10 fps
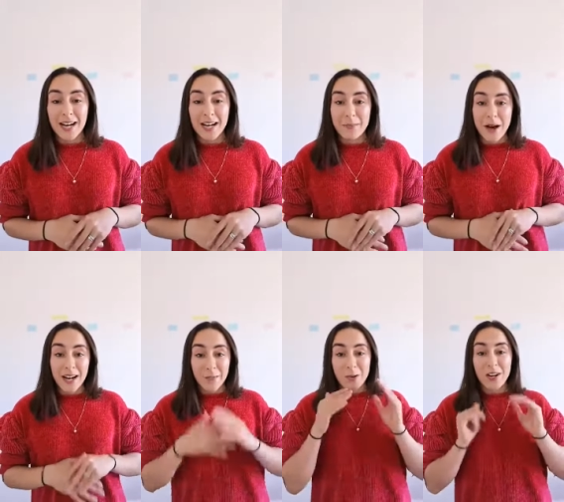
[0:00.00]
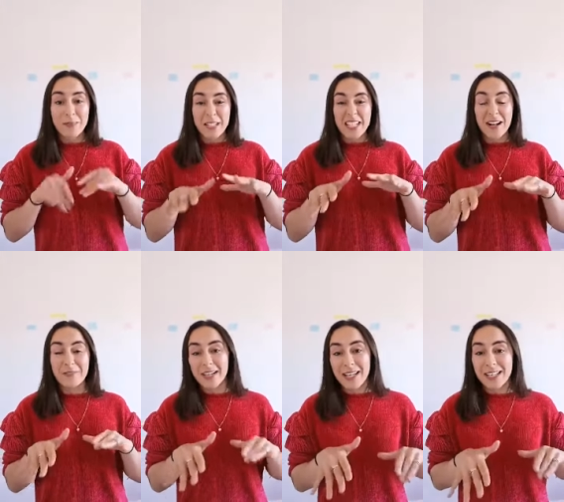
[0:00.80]
Um, and I'm going to be
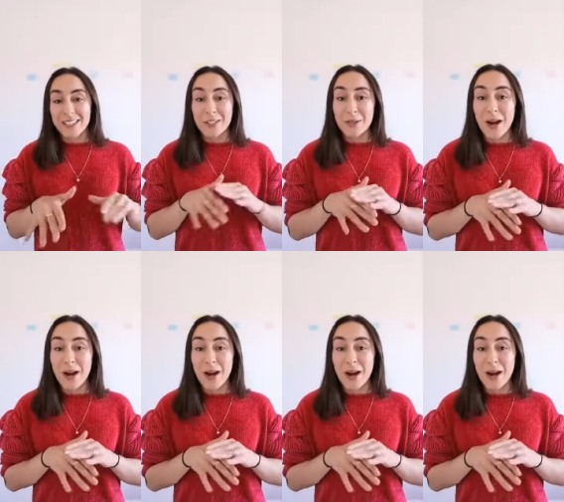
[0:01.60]
delving into